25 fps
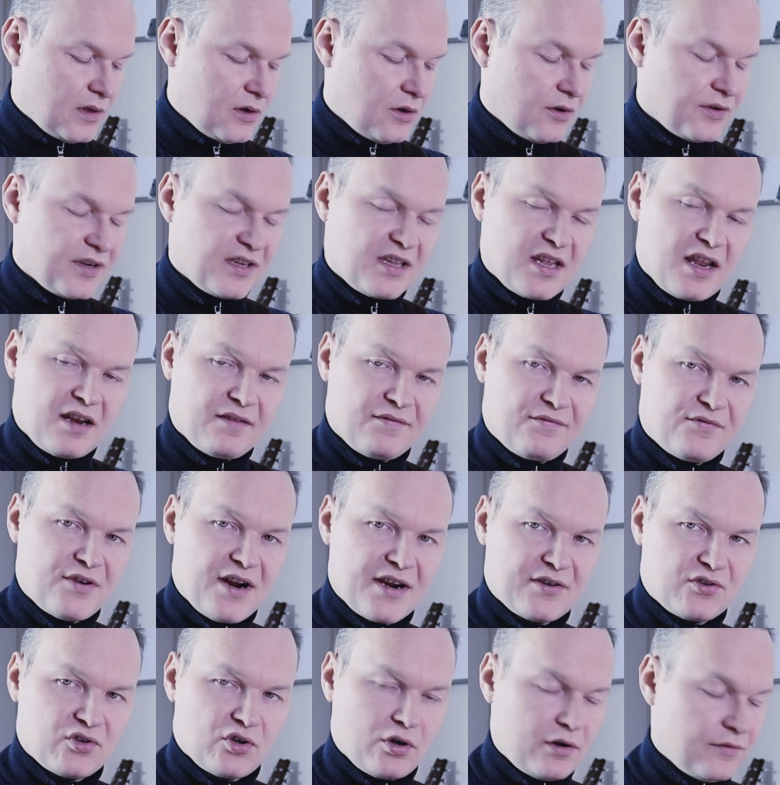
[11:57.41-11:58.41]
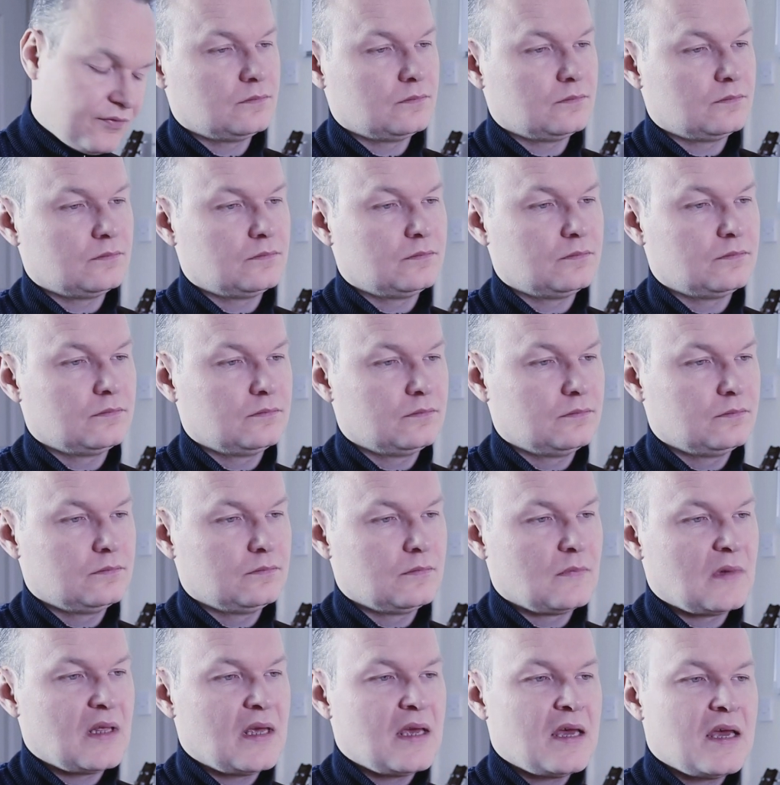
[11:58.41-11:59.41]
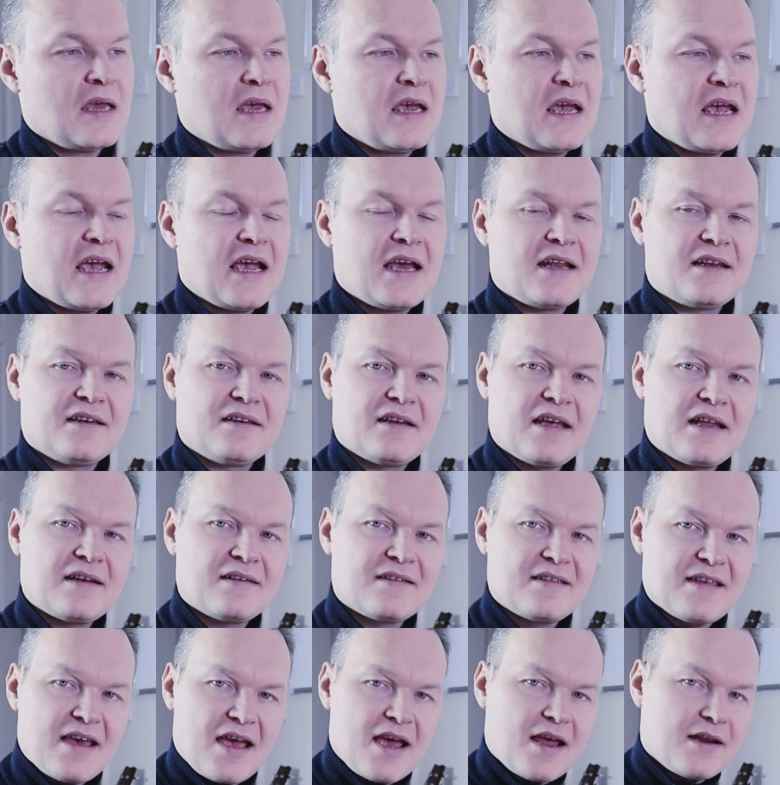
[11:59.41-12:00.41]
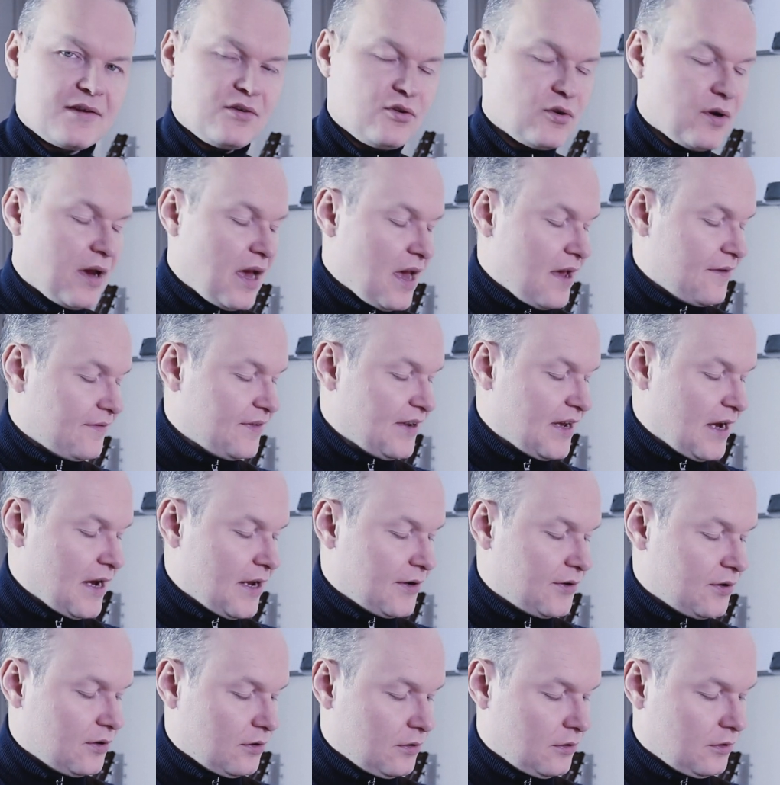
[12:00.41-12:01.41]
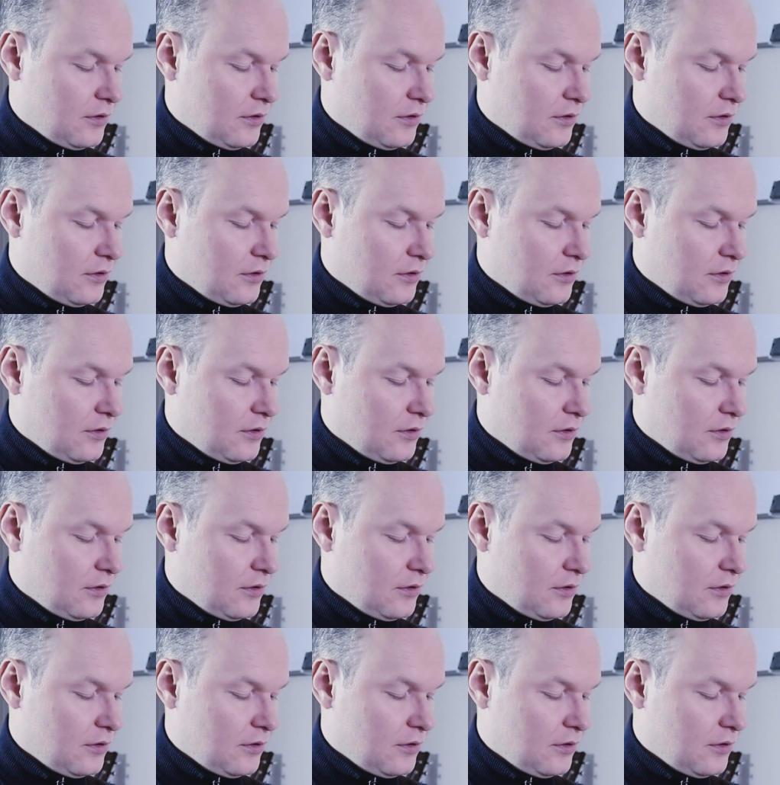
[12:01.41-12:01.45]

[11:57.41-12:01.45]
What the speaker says: on the 10th fret of, and then you have that